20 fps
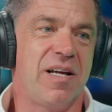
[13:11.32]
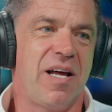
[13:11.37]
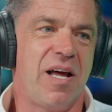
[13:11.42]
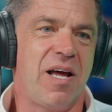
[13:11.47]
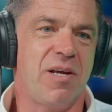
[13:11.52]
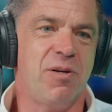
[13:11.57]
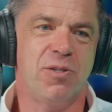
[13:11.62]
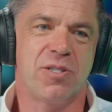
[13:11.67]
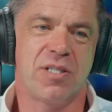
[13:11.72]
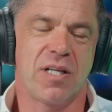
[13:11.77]

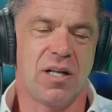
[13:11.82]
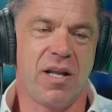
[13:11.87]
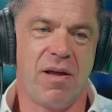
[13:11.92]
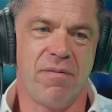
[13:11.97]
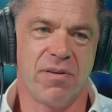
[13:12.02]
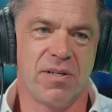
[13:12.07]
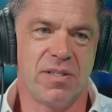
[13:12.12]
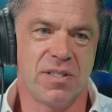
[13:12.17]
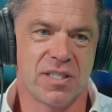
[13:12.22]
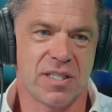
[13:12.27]
I used to
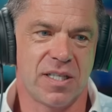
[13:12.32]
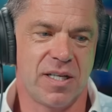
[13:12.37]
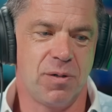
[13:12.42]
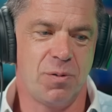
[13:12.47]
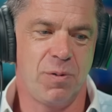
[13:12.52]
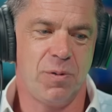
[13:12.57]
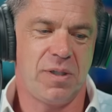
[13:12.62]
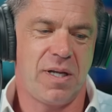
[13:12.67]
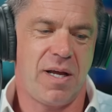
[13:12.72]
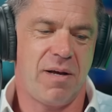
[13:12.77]
love and
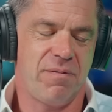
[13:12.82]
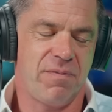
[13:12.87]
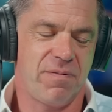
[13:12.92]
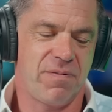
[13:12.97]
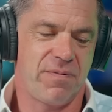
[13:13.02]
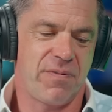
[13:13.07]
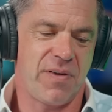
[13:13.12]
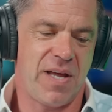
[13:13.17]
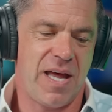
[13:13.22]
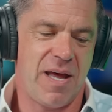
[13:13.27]
still love
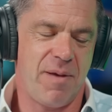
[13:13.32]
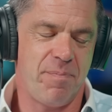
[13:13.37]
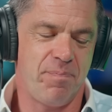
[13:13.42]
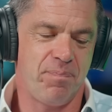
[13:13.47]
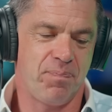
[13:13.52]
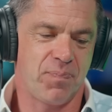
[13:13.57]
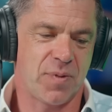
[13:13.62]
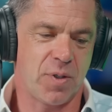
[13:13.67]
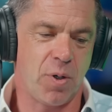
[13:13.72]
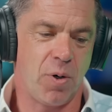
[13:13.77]

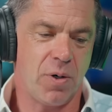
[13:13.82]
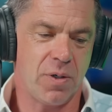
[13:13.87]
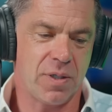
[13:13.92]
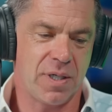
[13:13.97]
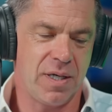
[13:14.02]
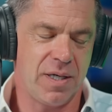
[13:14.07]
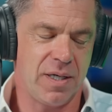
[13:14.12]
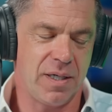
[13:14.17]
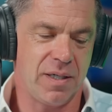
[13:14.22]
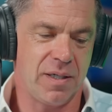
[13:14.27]

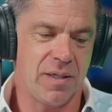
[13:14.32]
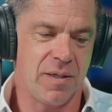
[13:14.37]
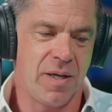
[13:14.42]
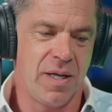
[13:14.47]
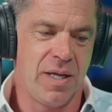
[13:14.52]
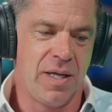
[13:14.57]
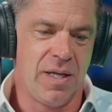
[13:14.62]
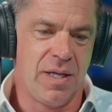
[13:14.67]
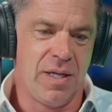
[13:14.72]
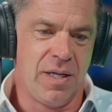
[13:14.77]
talking
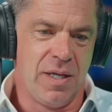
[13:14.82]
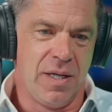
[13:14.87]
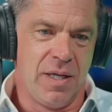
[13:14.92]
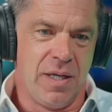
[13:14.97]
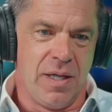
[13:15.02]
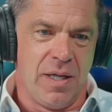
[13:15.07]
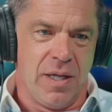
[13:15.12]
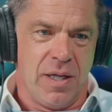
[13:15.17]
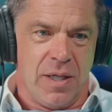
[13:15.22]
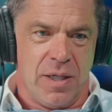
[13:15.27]

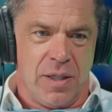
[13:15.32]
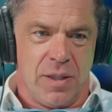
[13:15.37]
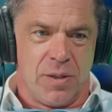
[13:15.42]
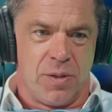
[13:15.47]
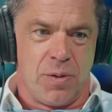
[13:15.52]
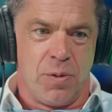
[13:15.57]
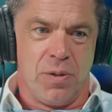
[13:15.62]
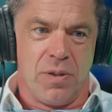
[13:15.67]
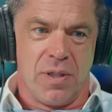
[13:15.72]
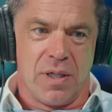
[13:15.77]

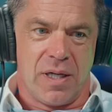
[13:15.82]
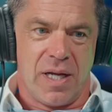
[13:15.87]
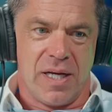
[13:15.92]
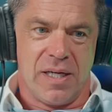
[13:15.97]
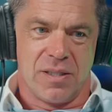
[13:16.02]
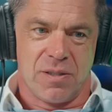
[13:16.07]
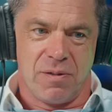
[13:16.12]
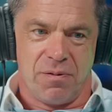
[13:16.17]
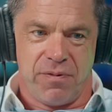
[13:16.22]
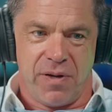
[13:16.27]
to the
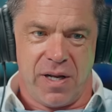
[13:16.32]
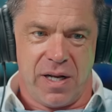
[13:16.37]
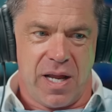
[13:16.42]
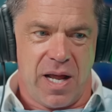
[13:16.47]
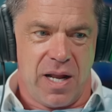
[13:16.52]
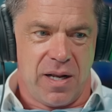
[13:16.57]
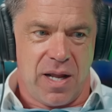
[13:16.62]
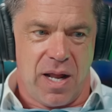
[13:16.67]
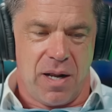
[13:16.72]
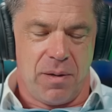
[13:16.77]
likes of
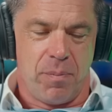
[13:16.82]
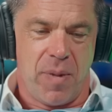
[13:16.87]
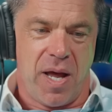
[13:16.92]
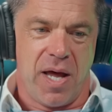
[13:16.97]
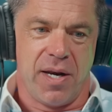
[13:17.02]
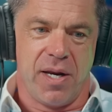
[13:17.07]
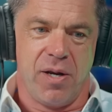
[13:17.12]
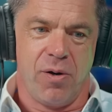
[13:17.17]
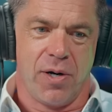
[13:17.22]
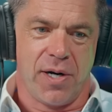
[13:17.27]
Hilal
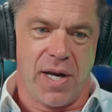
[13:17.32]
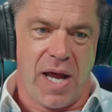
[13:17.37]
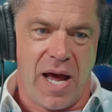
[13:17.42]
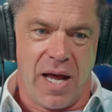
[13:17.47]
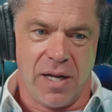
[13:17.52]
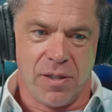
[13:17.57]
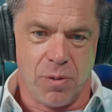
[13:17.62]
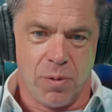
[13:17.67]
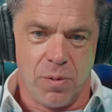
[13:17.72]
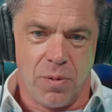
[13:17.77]
Al-Mari or
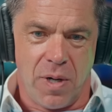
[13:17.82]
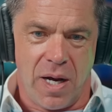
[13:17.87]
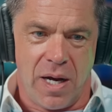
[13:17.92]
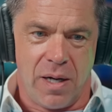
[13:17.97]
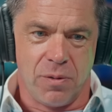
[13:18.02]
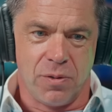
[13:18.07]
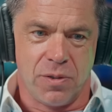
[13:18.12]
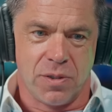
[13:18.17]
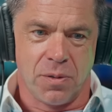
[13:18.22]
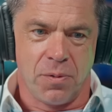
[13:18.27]
Adil
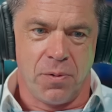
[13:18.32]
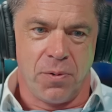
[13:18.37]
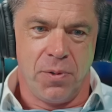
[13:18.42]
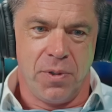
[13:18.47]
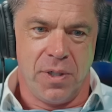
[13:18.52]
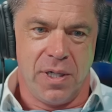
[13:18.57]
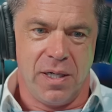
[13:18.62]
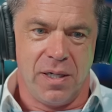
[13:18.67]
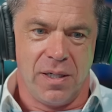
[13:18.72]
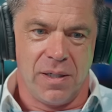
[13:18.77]

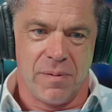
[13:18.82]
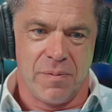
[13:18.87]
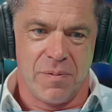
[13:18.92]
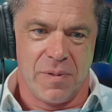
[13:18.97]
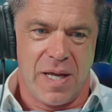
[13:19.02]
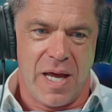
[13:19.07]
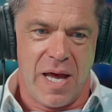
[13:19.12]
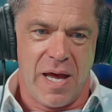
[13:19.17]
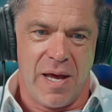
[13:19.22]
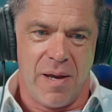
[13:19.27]
Al-Zaruni
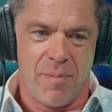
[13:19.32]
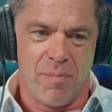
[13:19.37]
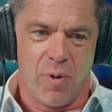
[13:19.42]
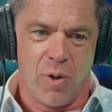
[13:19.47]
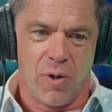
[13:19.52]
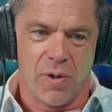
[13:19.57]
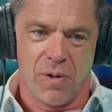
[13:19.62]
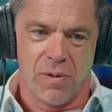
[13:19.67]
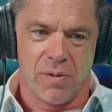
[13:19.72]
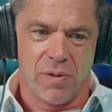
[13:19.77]

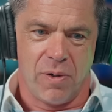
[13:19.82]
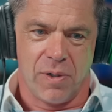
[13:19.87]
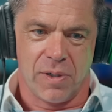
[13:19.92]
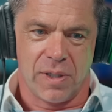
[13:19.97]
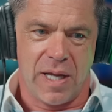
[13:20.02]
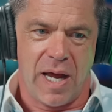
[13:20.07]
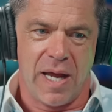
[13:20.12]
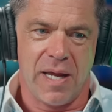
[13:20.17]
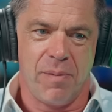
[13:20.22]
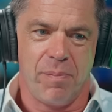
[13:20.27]
or
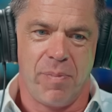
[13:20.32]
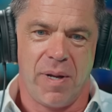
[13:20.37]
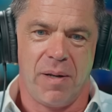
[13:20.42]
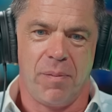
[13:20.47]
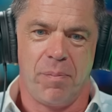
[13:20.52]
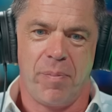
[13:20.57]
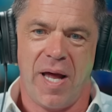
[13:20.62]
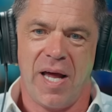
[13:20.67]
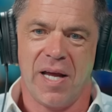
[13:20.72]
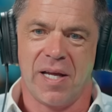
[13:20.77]
Tayyib
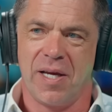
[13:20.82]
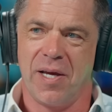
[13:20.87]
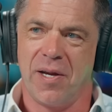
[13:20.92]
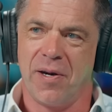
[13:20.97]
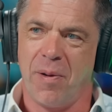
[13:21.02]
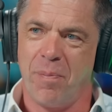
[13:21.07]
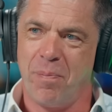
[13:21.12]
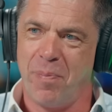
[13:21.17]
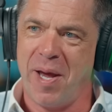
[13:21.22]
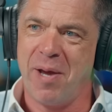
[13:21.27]

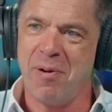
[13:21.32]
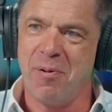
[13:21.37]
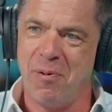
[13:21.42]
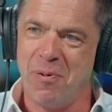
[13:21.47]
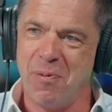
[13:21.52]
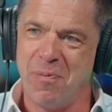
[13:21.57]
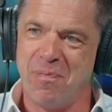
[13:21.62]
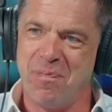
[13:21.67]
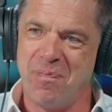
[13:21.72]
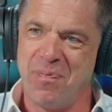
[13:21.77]
Al-Bakr about
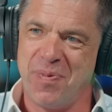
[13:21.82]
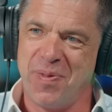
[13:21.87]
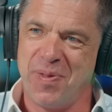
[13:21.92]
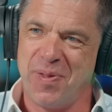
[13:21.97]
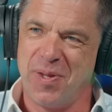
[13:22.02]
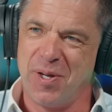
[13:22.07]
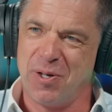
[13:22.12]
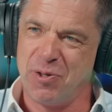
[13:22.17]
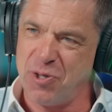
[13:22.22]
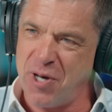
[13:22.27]

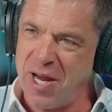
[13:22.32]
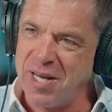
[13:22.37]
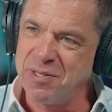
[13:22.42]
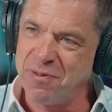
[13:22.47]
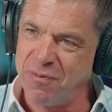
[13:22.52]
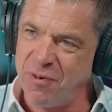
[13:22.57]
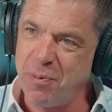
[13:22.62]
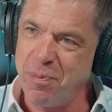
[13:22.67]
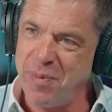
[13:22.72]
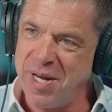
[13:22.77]
the
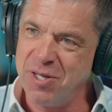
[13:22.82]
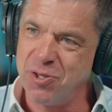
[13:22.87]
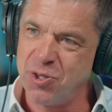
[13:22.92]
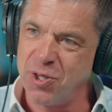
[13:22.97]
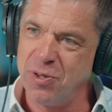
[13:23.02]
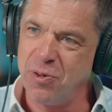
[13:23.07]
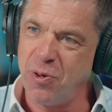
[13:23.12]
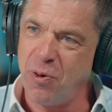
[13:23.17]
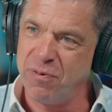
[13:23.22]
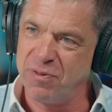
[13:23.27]

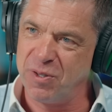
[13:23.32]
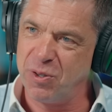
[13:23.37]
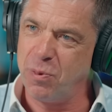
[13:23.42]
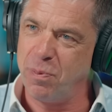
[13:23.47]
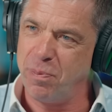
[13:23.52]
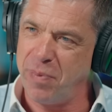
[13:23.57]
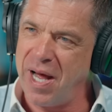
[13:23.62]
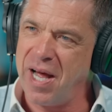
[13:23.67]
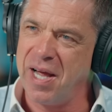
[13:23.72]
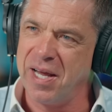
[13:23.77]
transformation of
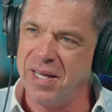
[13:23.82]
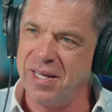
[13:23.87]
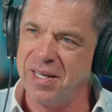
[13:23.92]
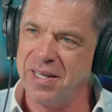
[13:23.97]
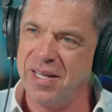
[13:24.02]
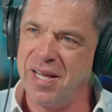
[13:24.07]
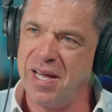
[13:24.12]
Dubai.